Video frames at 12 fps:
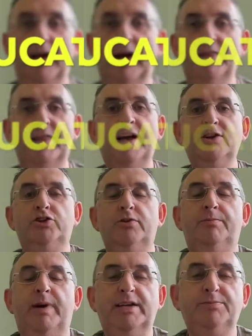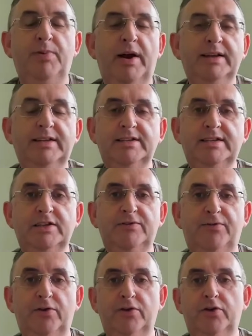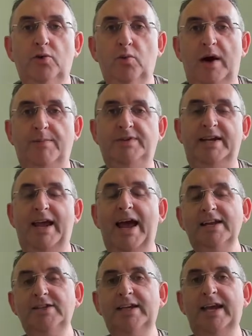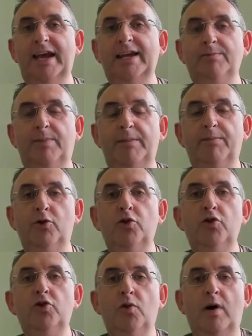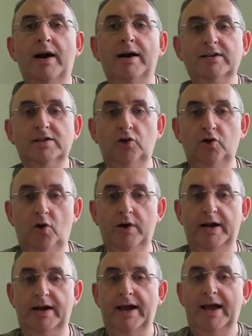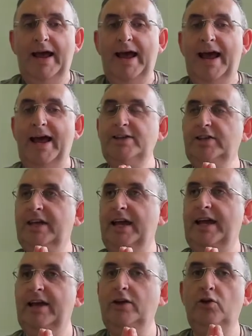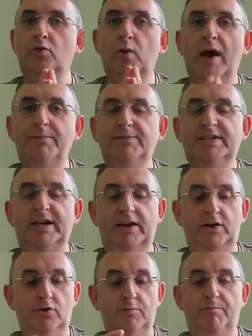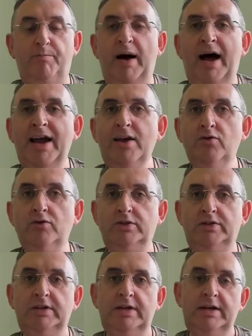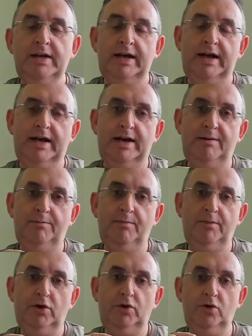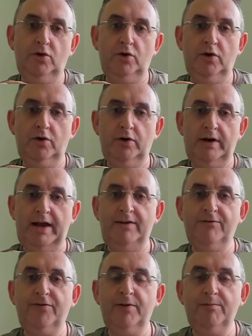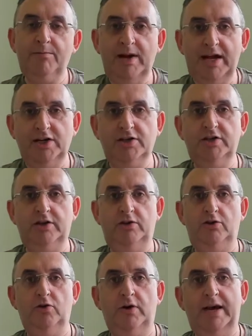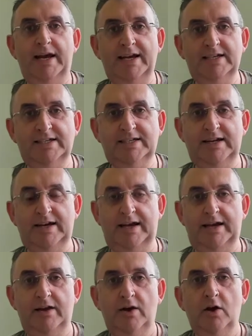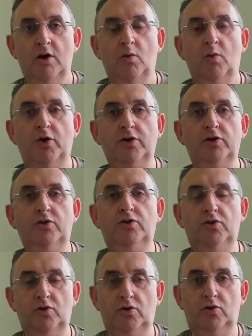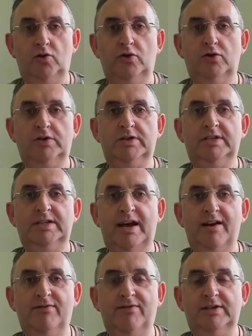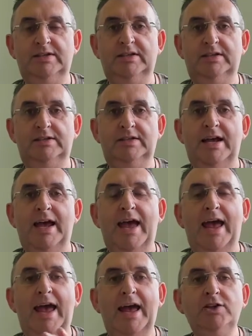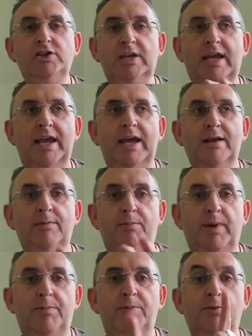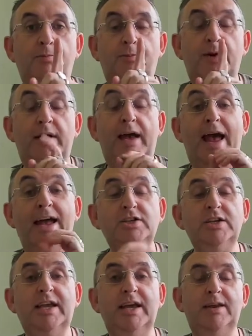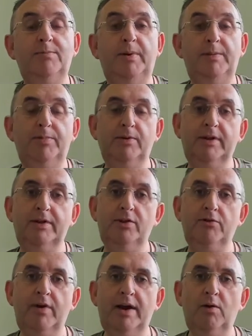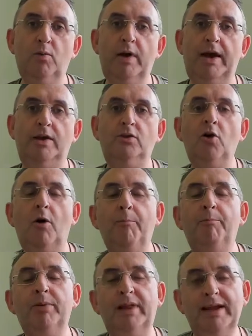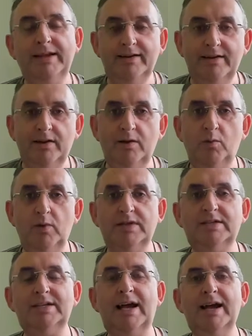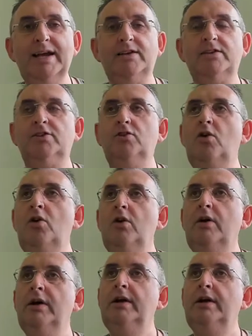That's your best practices for your website. Educating people who you are as a lawyer. Educate your website, your bios, your information, your history, what you do, your services. Educating people, but educating people in the right way, not blinding them with science, not